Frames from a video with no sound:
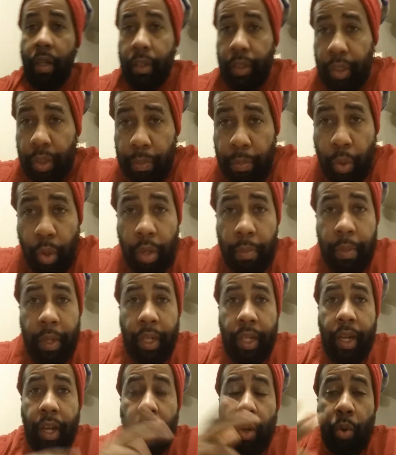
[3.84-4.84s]
It's your boy
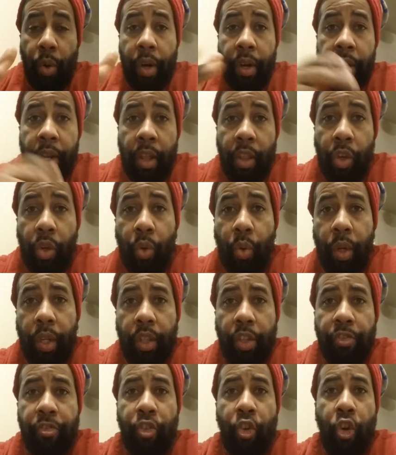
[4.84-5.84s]
Big L with another
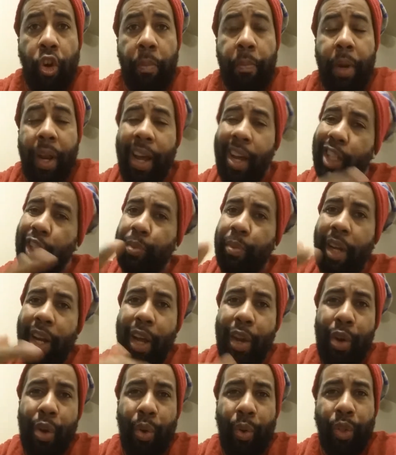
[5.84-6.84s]
quick to farm blast, man.
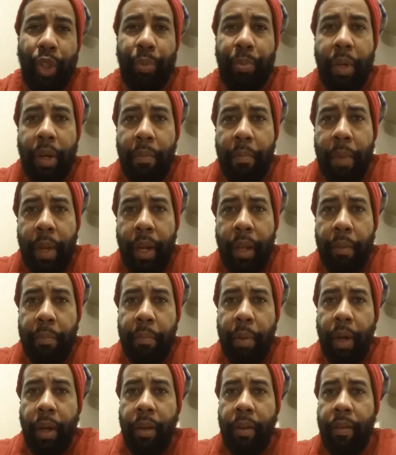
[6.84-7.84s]
I know it's been a
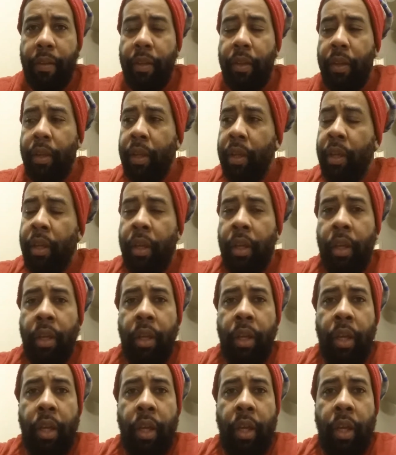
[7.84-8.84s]
minute, but
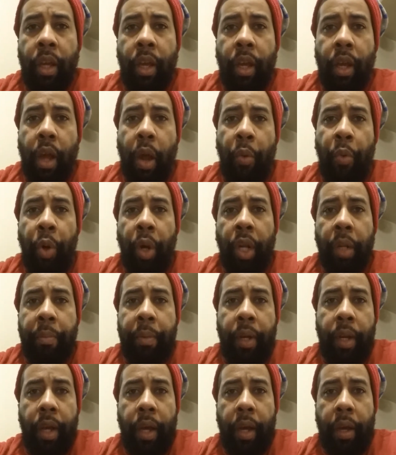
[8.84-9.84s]
I've really
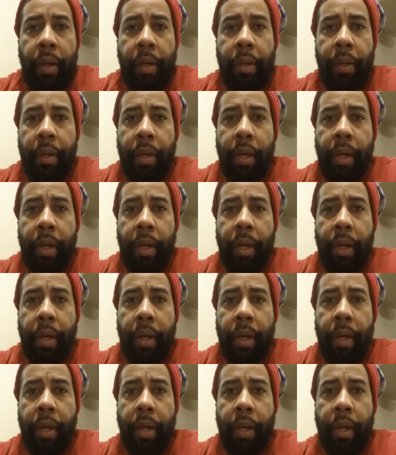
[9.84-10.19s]
been